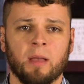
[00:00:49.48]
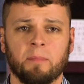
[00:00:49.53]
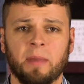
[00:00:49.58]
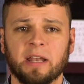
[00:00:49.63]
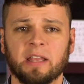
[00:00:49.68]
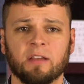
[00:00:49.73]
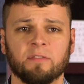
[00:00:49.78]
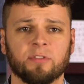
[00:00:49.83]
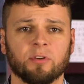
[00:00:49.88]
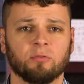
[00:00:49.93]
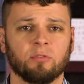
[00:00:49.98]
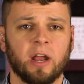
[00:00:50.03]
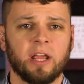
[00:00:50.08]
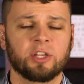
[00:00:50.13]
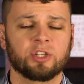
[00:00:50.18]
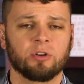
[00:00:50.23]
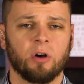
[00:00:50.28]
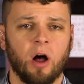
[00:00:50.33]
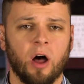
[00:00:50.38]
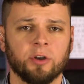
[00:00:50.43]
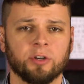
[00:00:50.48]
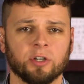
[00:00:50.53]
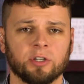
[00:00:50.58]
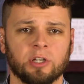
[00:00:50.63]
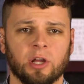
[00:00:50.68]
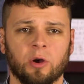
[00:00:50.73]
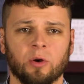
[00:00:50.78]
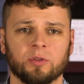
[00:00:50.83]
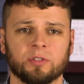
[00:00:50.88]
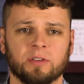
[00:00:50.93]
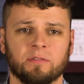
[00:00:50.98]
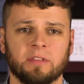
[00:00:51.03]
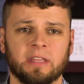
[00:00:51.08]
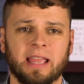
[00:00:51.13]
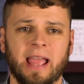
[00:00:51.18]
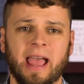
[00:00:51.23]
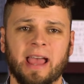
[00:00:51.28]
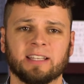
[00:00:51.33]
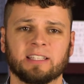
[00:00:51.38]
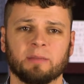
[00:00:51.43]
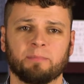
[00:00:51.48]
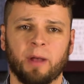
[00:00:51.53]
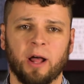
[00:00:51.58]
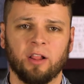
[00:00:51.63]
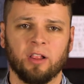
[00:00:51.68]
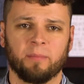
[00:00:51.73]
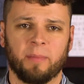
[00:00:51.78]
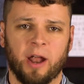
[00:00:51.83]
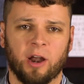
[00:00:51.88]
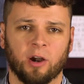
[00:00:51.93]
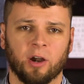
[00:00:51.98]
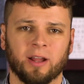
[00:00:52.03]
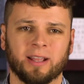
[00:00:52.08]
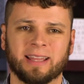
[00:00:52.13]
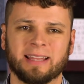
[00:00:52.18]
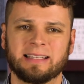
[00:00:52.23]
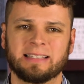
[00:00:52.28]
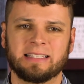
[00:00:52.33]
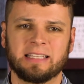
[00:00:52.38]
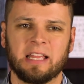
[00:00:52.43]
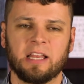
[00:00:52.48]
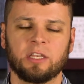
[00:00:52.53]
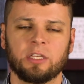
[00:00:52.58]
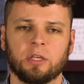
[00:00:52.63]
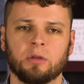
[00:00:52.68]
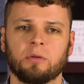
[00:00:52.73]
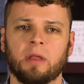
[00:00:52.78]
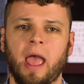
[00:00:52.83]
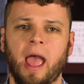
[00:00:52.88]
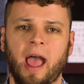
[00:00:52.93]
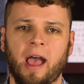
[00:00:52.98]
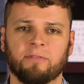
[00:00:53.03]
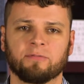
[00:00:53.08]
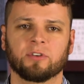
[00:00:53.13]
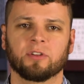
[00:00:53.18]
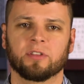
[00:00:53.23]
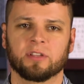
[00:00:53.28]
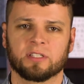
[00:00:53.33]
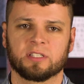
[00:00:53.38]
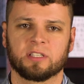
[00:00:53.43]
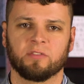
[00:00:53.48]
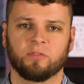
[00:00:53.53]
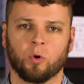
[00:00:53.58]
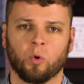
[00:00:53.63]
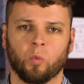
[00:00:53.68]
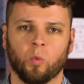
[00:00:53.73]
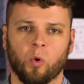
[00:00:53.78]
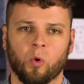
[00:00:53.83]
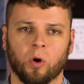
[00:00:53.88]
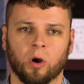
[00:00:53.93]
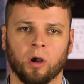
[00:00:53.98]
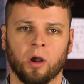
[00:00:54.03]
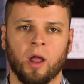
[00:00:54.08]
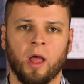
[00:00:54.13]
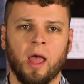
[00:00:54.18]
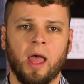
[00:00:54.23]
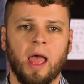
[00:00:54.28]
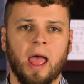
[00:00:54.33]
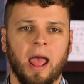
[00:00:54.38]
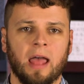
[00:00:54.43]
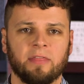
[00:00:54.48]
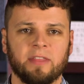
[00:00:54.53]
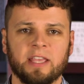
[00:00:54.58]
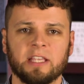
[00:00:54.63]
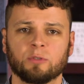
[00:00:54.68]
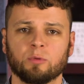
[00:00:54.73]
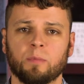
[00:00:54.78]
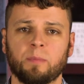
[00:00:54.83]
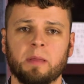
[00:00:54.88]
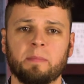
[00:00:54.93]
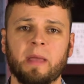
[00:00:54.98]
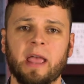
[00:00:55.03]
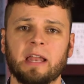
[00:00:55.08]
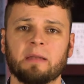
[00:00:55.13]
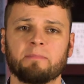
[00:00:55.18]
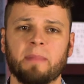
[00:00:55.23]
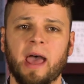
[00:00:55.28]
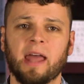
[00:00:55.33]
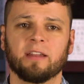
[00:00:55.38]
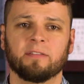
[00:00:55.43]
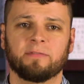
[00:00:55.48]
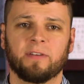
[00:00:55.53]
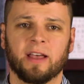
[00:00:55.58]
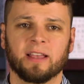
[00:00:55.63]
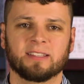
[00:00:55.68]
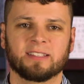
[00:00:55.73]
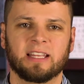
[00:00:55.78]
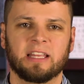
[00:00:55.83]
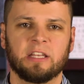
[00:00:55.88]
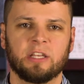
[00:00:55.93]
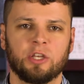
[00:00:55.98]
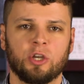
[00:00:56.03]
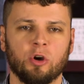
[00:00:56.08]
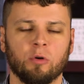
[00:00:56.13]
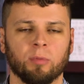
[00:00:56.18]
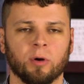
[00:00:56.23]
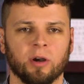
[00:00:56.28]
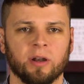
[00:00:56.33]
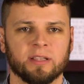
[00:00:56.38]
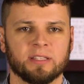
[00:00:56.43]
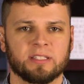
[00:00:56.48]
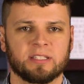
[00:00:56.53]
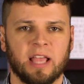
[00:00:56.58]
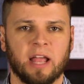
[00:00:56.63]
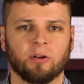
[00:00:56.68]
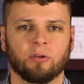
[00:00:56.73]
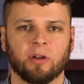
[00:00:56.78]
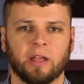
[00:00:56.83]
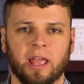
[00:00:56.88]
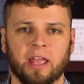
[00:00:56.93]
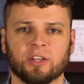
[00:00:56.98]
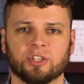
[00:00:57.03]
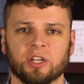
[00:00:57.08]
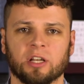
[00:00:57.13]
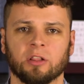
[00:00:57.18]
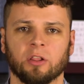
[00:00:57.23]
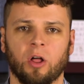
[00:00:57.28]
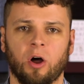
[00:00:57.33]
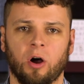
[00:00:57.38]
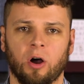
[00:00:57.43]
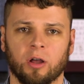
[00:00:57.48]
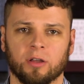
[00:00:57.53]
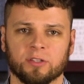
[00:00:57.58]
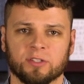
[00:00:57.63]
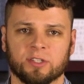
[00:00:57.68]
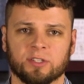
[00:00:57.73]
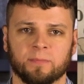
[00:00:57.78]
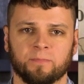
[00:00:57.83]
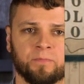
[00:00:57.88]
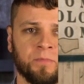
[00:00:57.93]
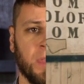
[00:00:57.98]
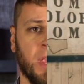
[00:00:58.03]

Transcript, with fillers: Many of the racial undertones of the antebellum era continued after the Civil War, and these would be made manifest in numerous segregation laws.